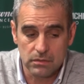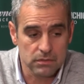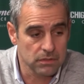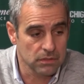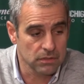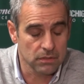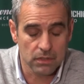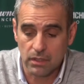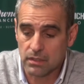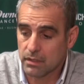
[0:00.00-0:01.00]
You, you
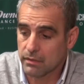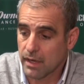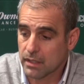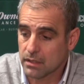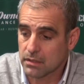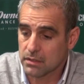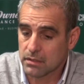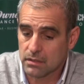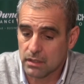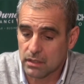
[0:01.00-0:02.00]
look at their record and
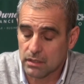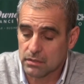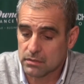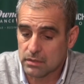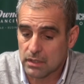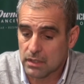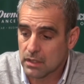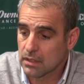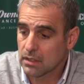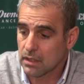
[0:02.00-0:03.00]
you're thinking,
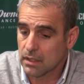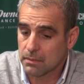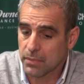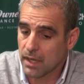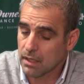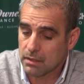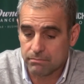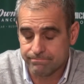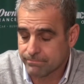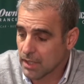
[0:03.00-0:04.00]
um, but I,
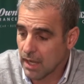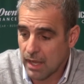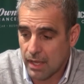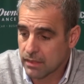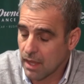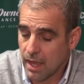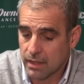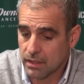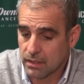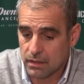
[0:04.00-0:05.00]
but I, I, th I,
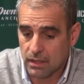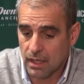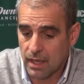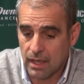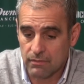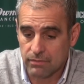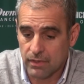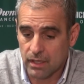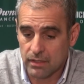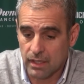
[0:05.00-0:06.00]
think they have
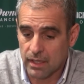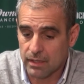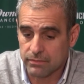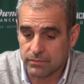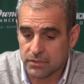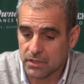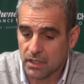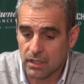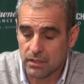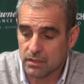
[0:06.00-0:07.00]
uh, they have
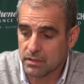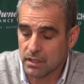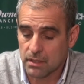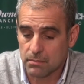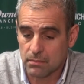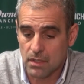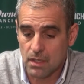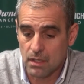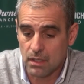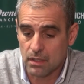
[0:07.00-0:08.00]
skill on their team.
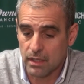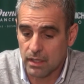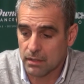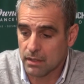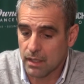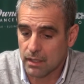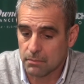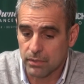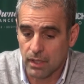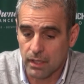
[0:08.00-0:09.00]
They they
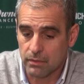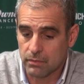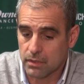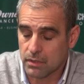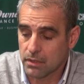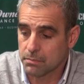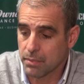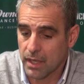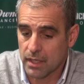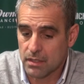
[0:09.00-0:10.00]
can play with good
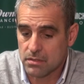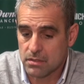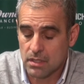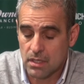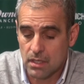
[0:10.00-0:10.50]
pace.